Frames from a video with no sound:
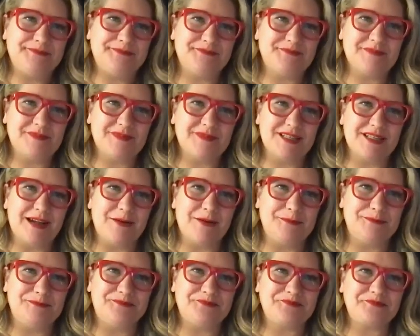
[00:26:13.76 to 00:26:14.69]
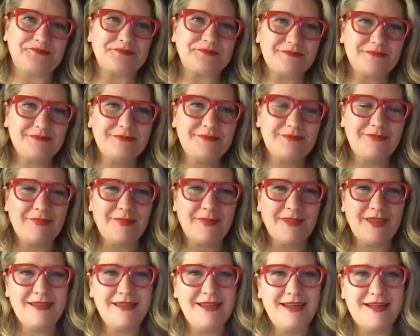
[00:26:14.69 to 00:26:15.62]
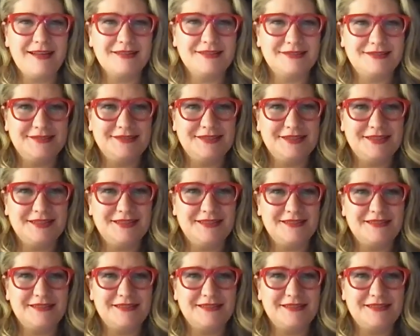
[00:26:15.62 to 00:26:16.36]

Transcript: Thank you. Thank you. Yeah. Authentic. Keep